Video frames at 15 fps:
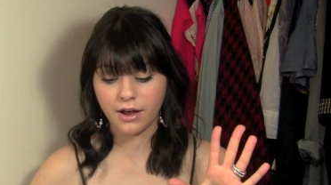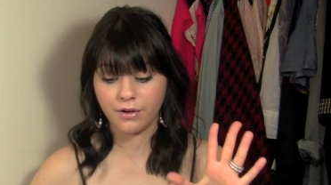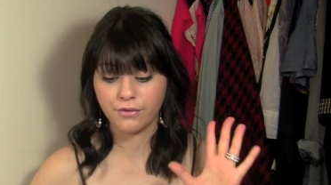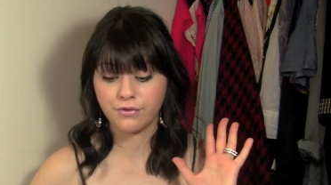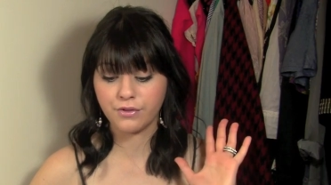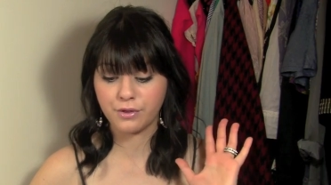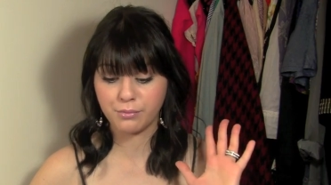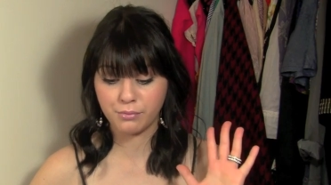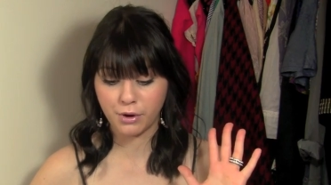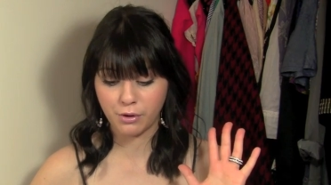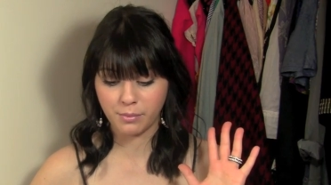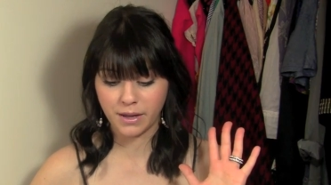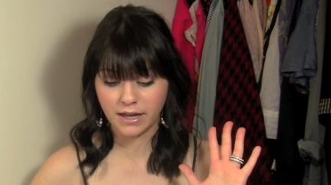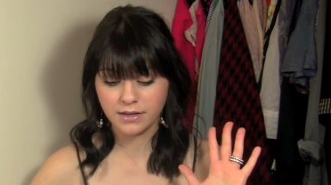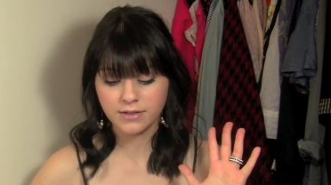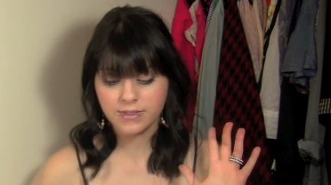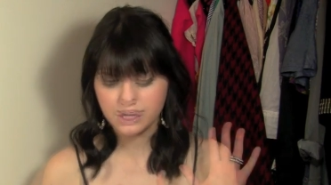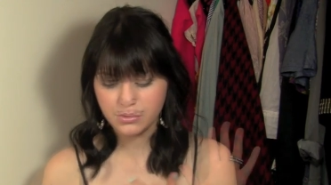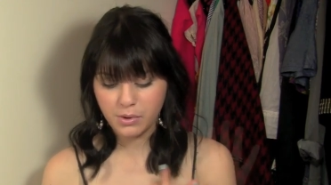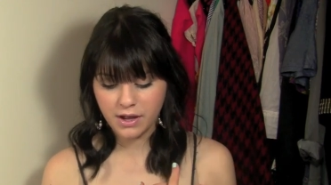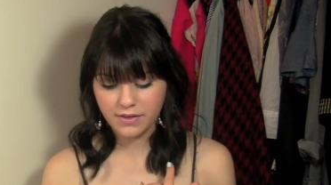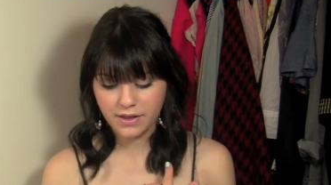of the moment.
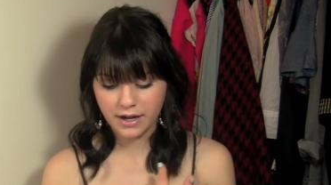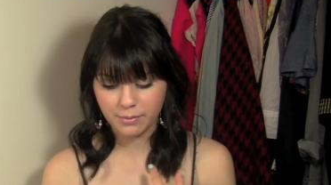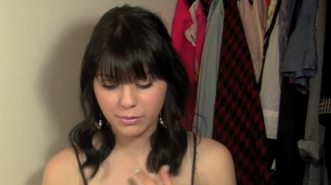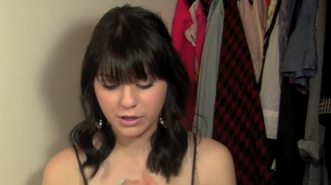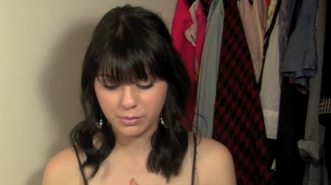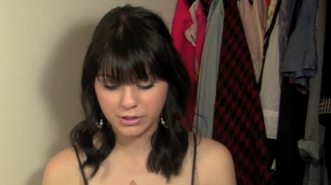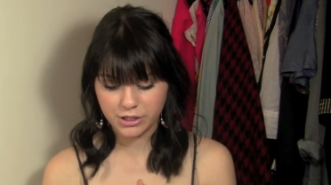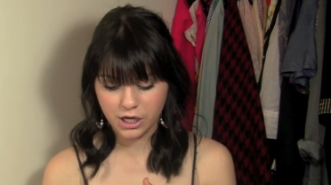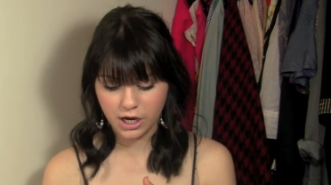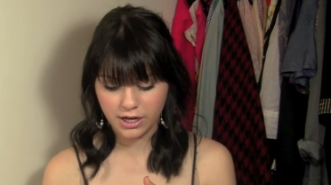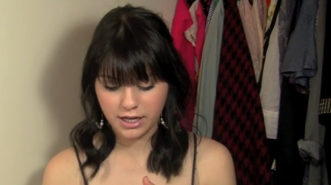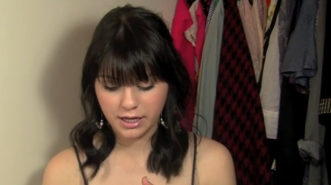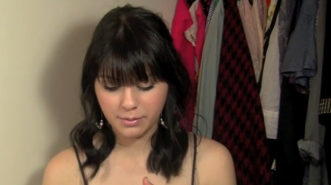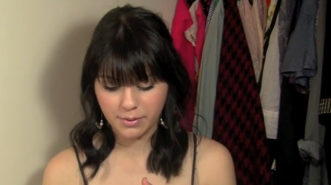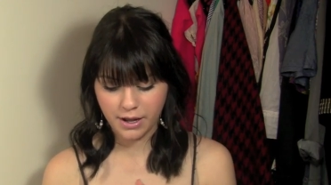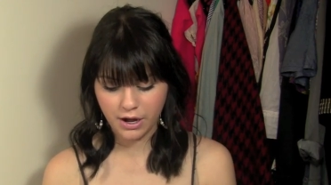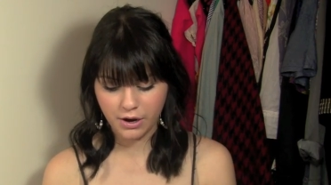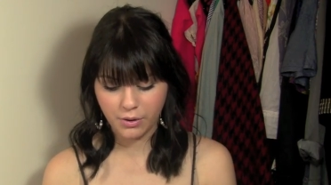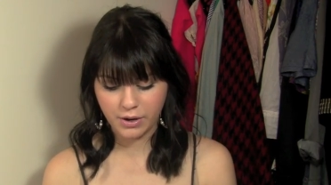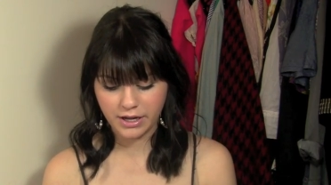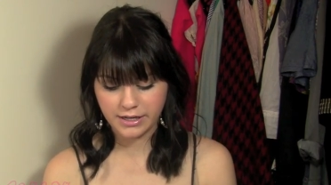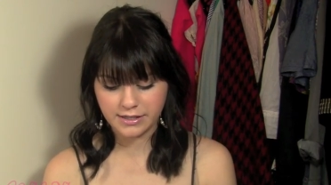First one that I'm going to be talking
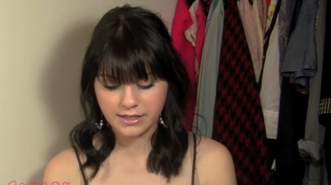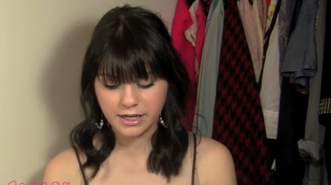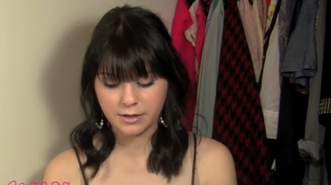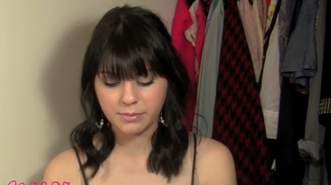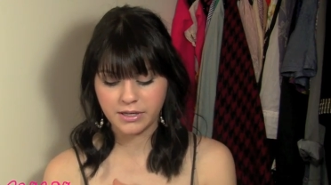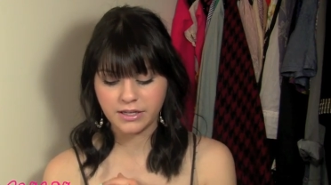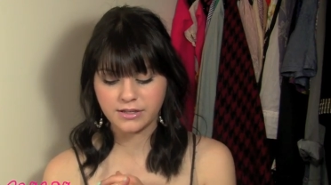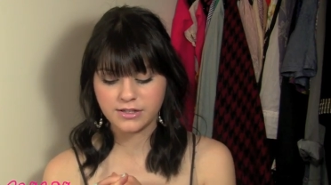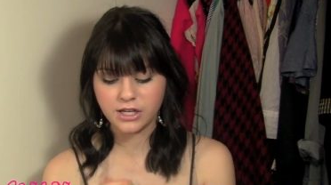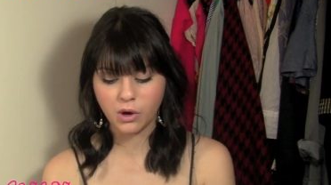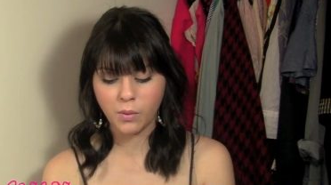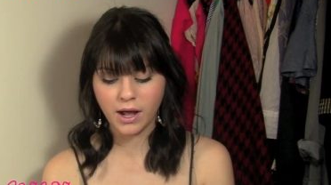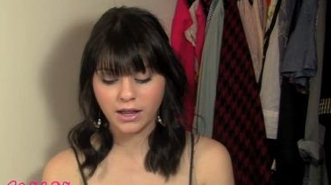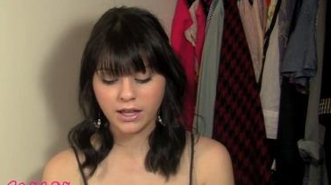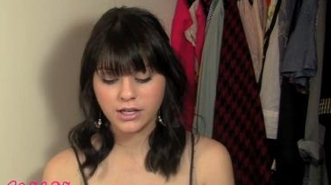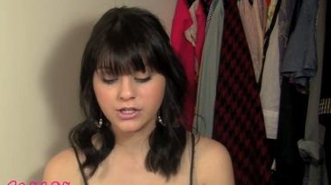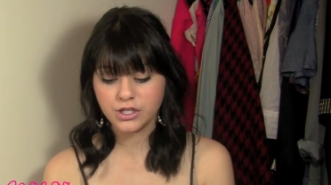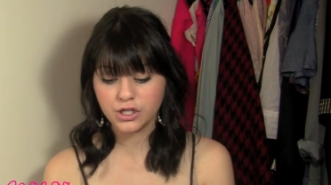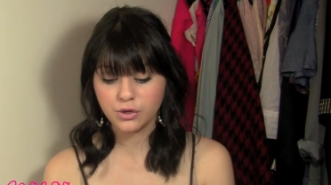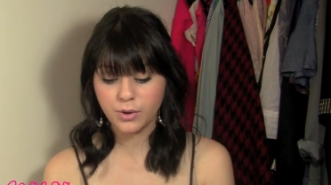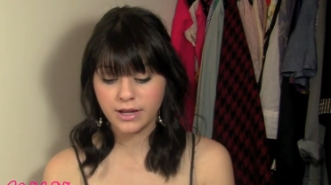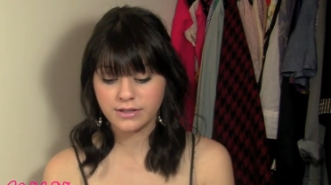about is going to be Zoella
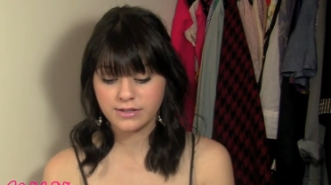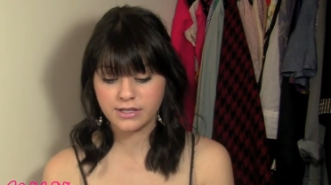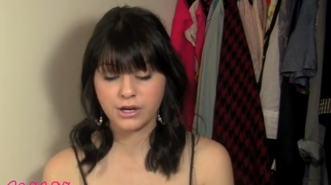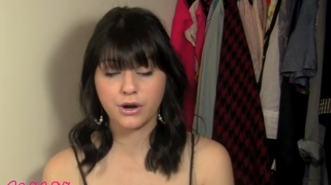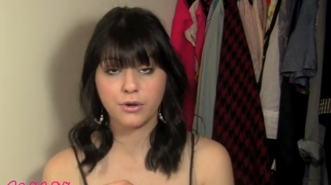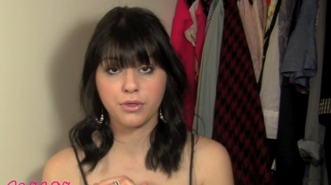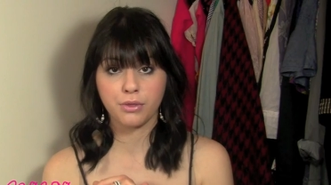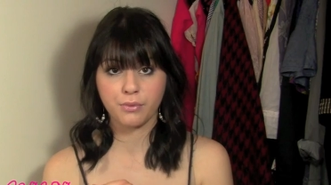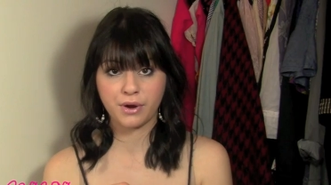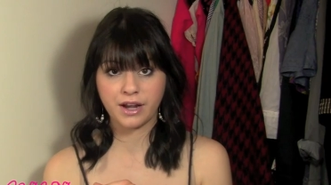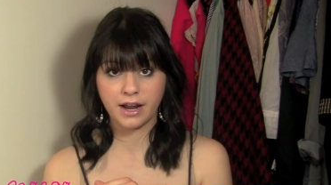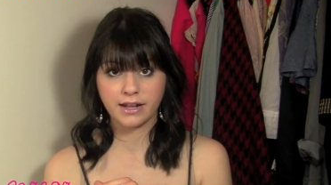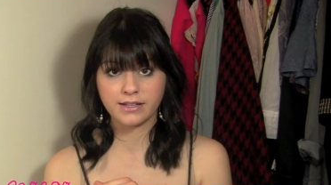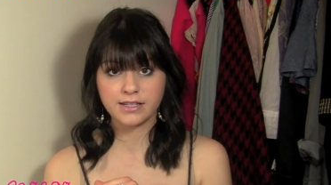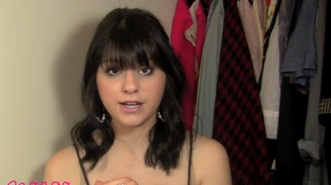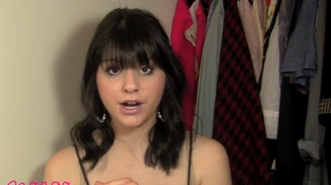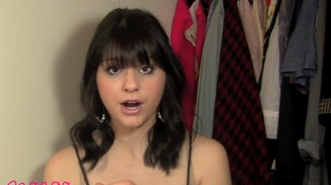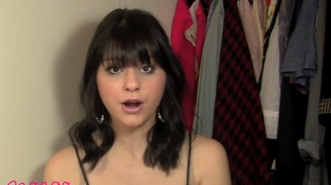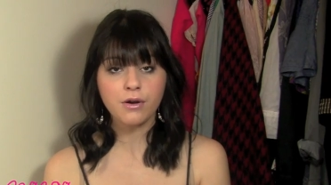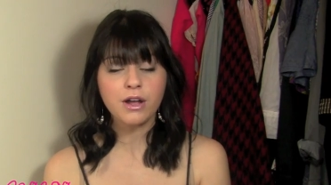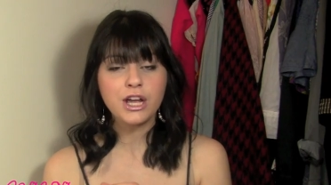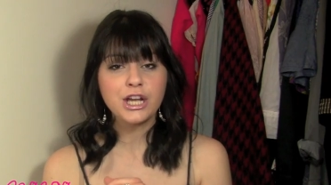two eight zero three nine
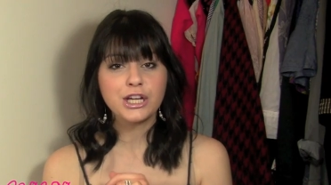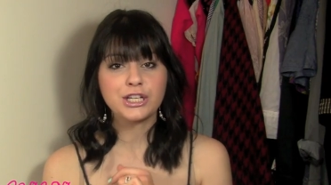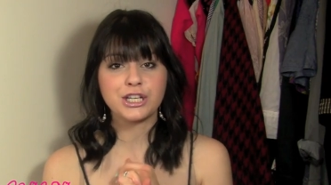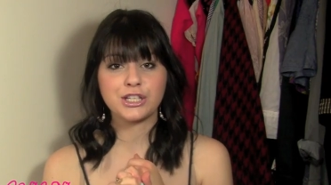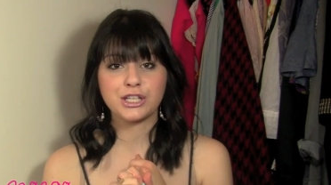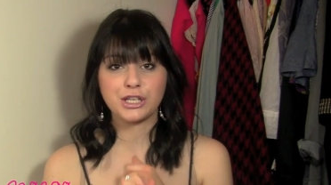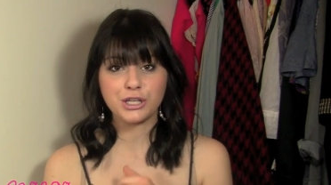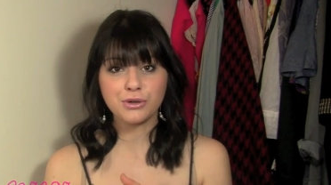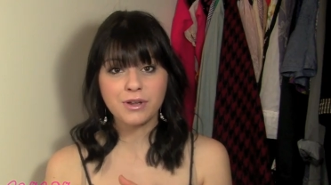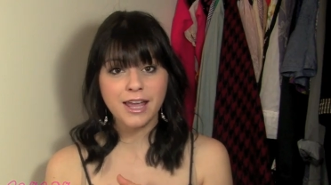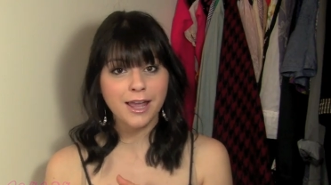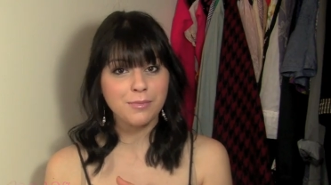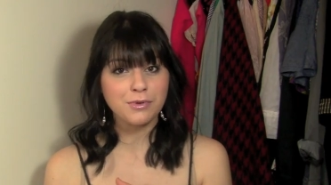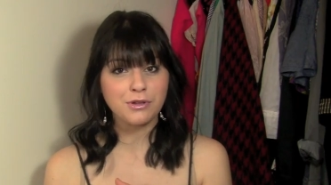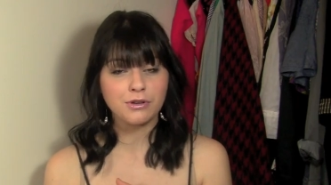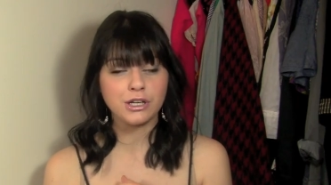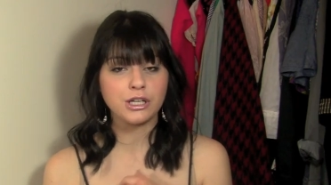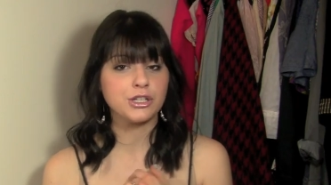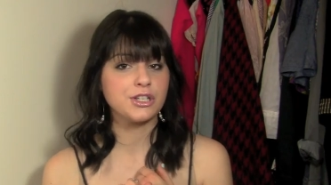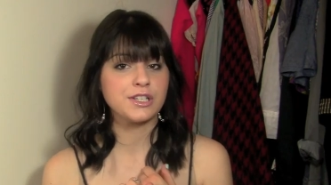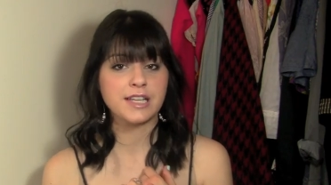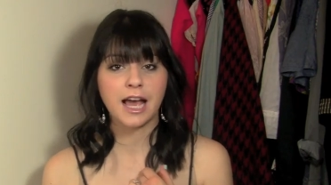zero. She's a U K
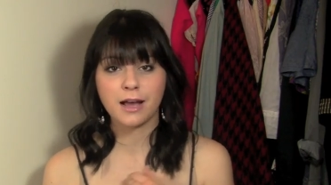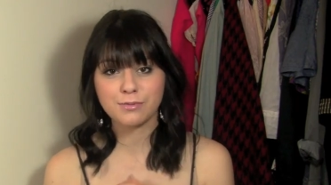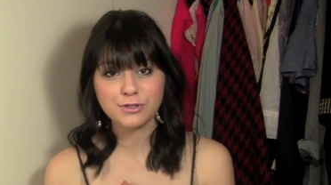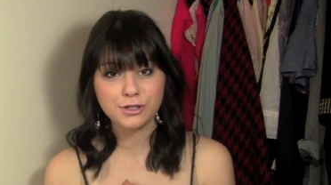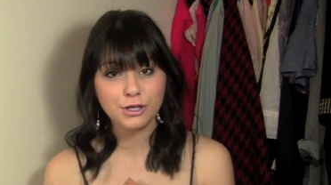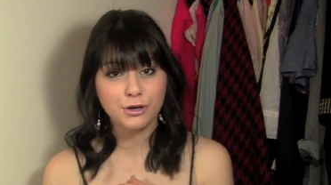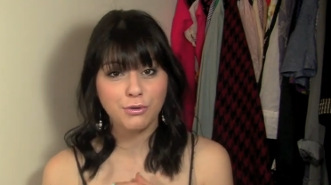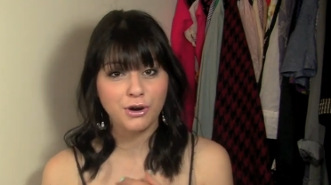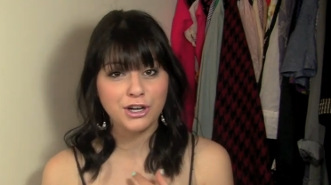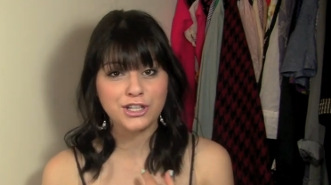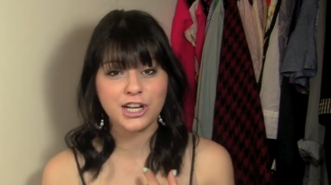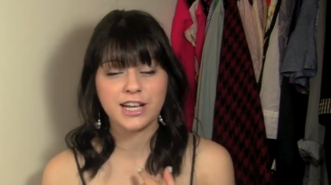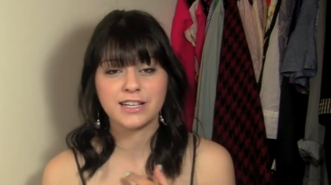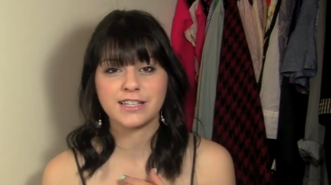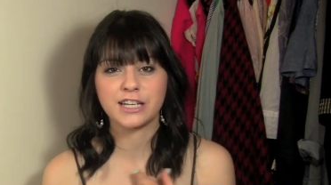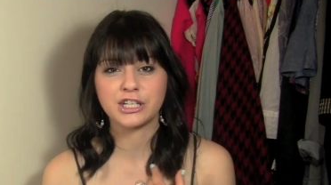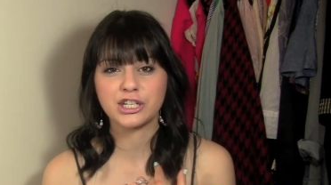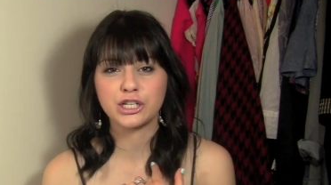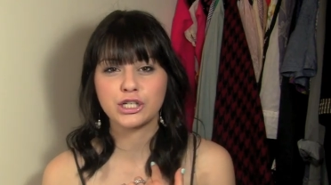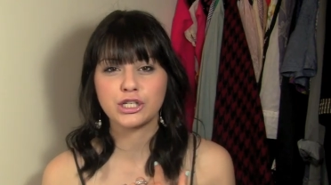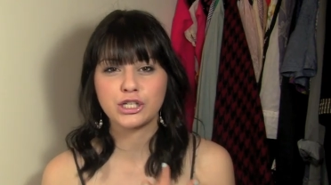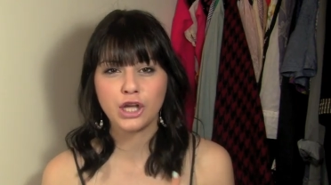beauty. She's absolutely gorgeous, and
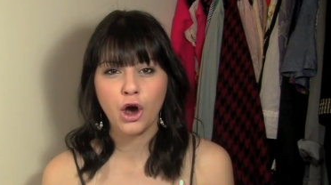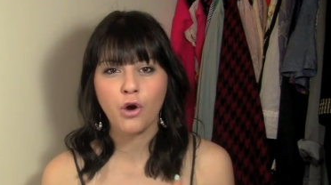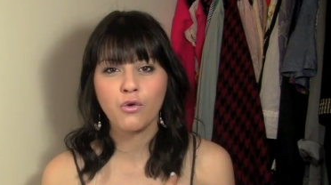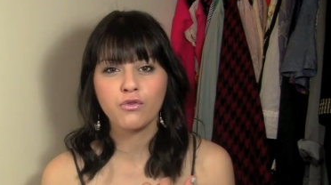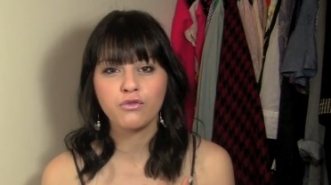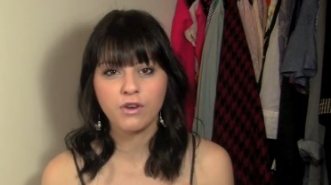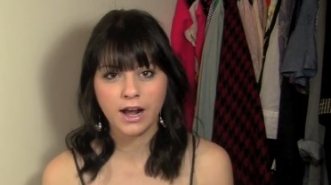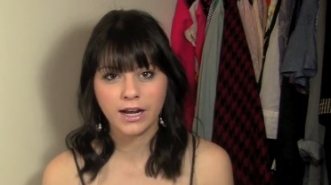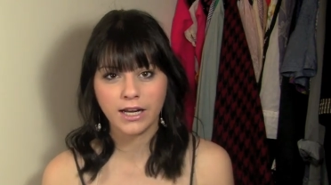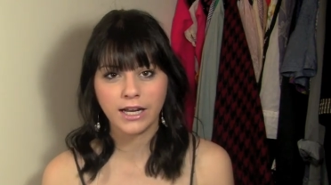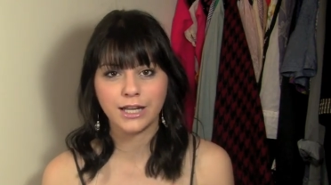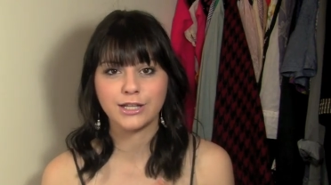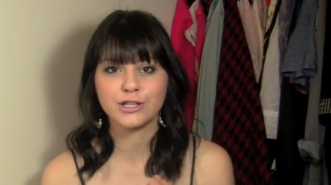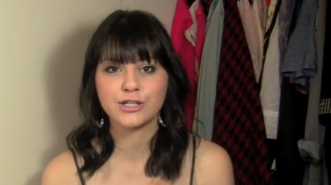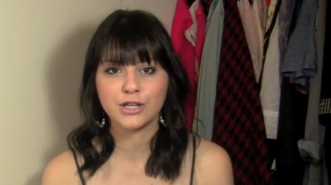she's so funny and